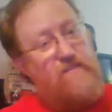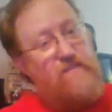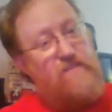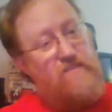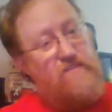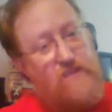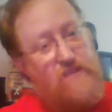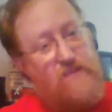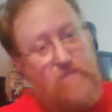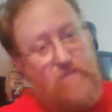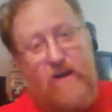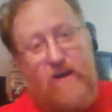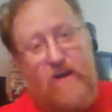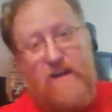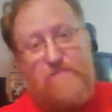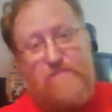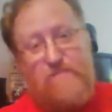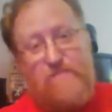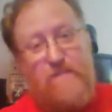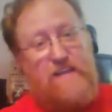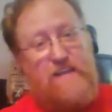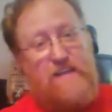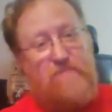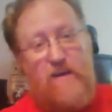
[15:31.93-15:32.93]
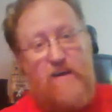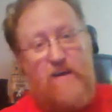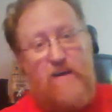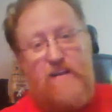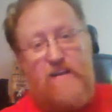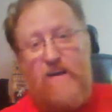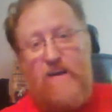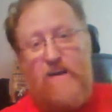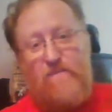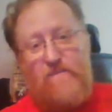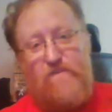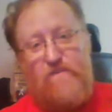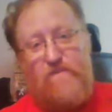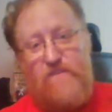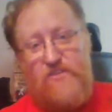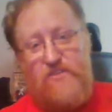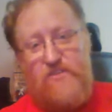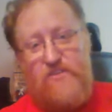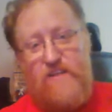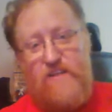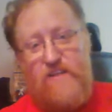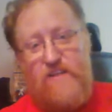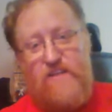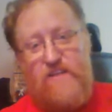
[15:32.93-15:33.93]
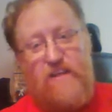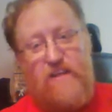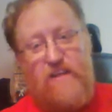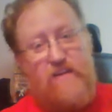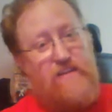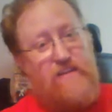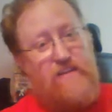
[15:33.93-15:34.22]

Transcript: Somebody's making money off this shit,